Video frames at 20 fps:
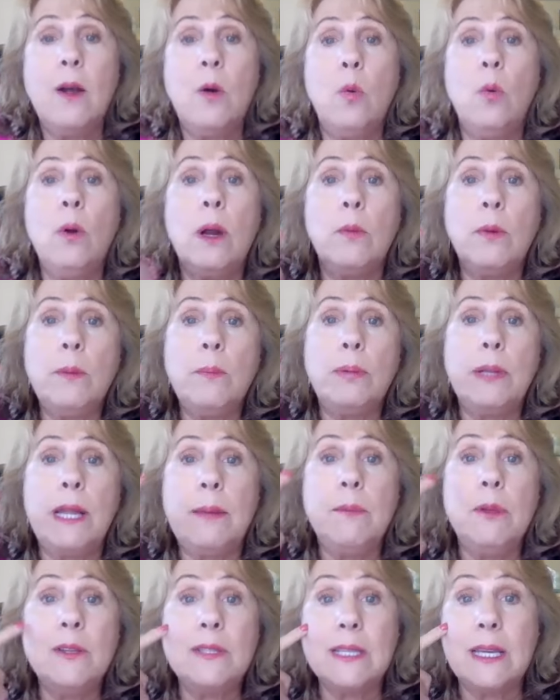where we
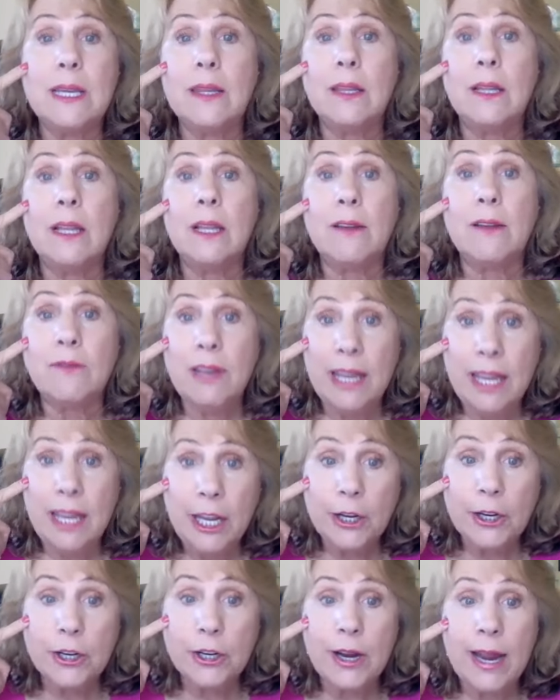play music in the left
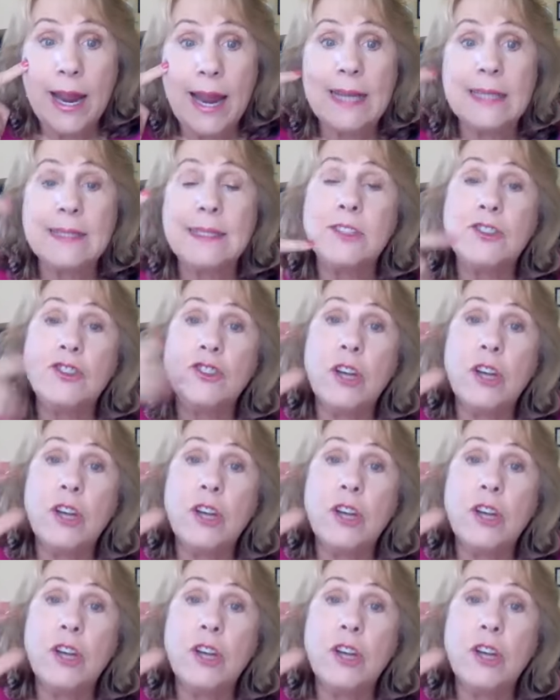ear as a